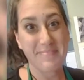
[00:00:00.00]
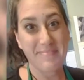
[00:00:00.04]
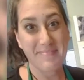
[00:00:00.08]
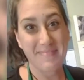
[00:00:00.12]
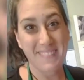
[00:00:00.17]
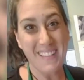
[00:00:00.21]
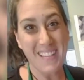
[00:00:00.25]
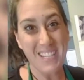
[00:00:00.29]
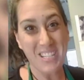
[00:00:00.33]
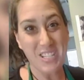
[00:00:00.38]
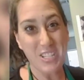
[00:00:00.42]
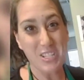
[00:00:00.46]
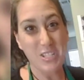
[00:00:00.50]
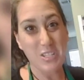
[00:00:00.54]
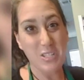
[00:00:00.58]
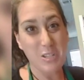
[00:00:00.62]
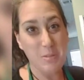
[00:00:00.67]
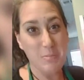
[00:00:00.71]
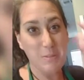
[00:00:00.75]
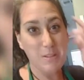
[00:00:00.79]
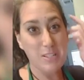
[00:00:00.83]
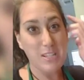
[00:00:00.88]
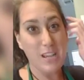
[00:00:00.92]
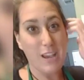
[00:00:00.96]
that's just too
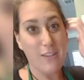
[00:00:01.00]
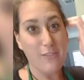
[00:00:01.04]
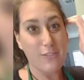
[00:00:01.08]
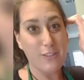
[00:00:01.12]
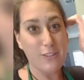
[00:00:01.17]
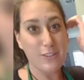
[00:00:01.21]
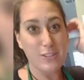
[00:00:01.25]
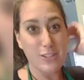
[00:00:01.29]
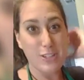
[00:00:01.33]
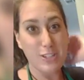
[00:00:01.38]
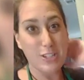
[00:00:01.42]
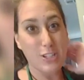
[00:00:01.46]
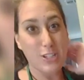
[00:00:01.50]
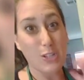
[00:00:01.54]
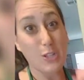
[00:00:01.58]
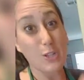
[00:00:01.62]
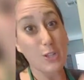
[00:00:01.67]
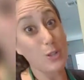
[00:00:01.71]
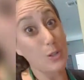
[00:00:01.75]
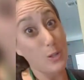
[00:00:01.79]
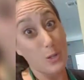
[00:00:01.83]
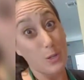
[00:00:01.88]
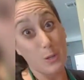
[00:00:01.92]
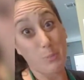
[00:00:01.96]
much effort just to
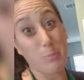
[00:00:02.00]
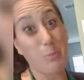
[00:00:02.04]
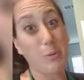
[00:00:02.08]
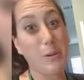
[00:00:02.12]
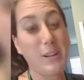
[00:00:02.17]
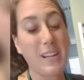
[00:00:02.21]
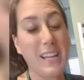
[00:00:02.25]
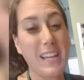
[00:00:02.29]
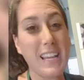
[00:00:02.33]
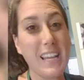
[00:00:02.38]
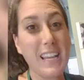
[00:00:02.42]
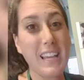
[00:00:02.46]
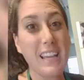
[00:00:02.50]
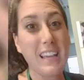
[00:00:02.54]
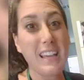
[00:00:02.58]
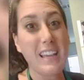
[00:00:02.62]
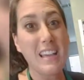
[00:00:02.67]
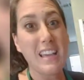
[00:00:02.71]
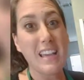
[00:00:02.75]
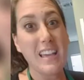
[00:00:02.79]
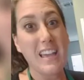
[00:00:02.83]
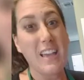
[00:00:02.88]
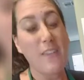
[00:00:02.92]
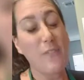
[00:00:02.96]
look pretty
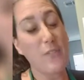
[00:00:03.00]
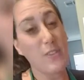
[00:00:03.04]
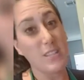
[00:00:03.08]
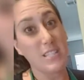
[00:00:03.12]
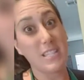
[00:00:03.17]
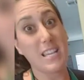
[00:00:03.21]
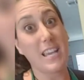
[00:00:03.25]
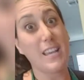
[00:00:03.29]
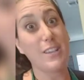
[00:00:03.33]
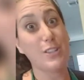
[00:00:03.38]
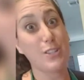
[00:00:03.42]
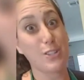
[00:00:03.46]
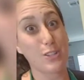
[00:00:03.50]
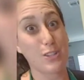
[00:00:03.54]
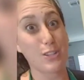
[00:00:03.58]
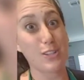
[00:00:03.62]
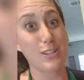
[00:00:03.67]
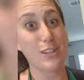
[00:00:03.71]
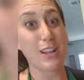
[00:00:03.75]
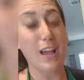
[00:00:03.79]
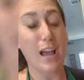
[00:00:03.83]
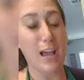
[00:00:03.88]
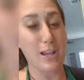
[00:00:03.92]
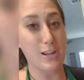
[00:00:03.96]
if it tastes
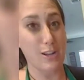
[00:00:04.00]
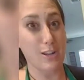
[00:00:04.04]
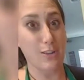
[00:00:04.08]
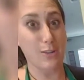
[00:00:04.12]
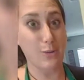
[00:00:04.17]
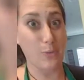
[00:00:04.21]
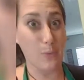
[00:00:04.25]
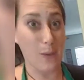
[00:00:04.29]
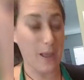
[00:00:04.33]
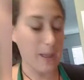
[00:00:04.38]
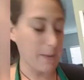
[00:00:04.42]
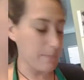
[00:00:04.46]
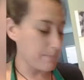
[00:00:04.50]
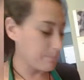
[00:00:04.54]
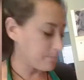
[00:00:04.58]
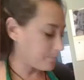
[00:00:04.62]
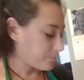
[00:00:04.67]
good another way.